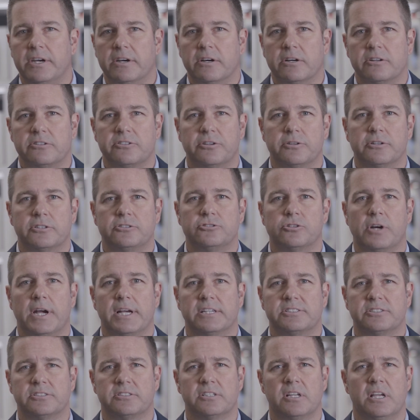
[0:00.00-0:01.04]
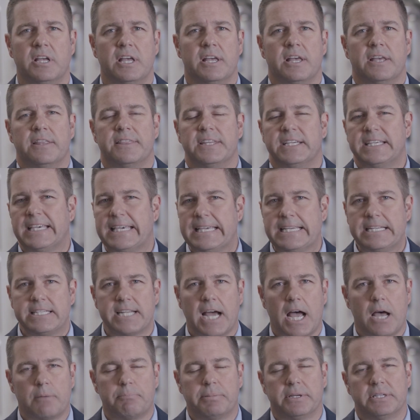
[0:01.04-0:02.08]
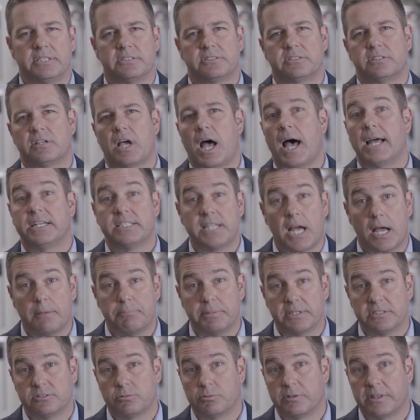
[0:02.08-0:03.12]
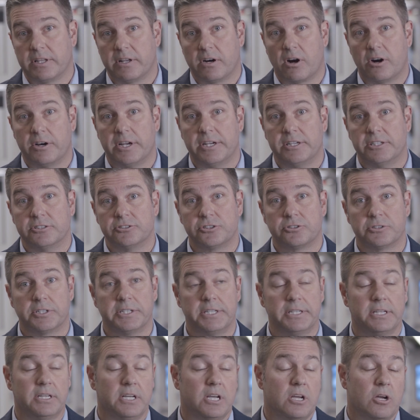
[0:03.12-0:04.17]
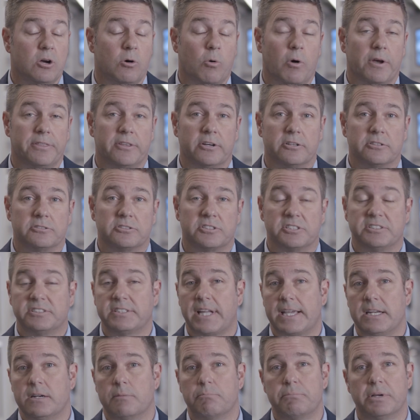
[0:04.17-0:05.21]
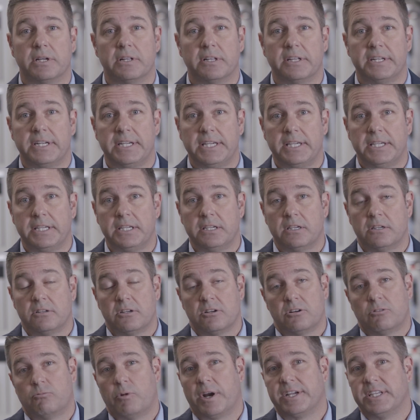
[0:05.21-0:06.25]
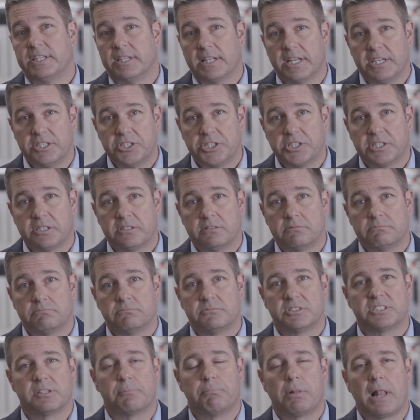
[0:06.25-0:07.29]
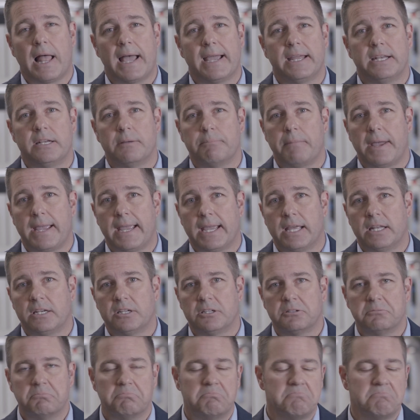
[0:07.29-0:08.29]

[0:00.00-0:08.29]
here to address the key topics, hot topics within our industry, whether it's sustainability, regulation, supply and demand,